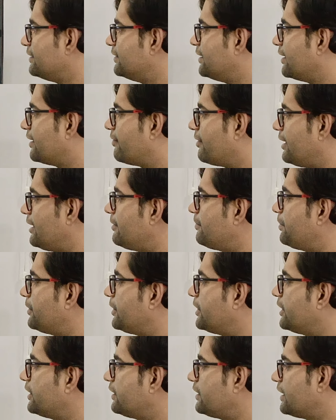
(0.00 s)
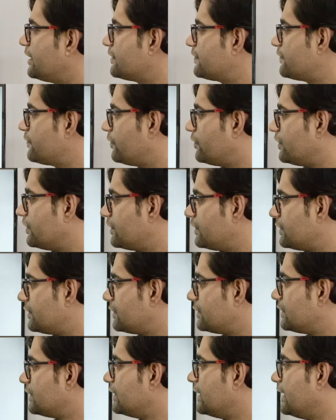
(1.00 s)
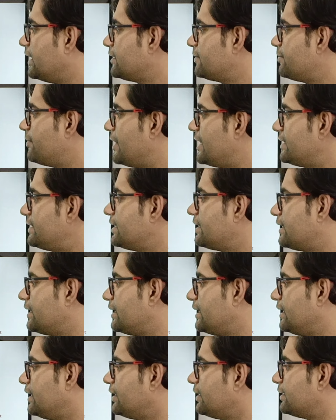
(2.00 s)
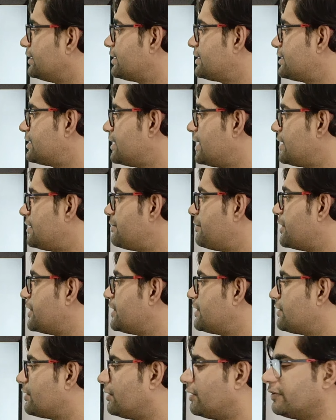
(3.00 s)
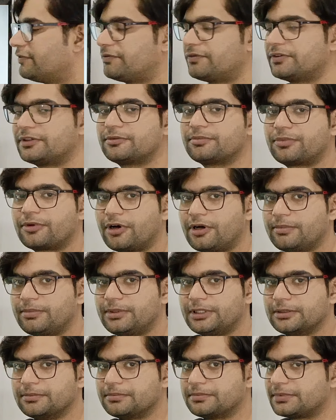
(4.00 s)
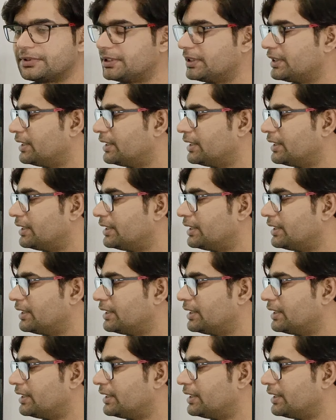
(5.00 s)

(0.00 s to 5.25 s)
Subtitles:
The green part is basically the statement of problem.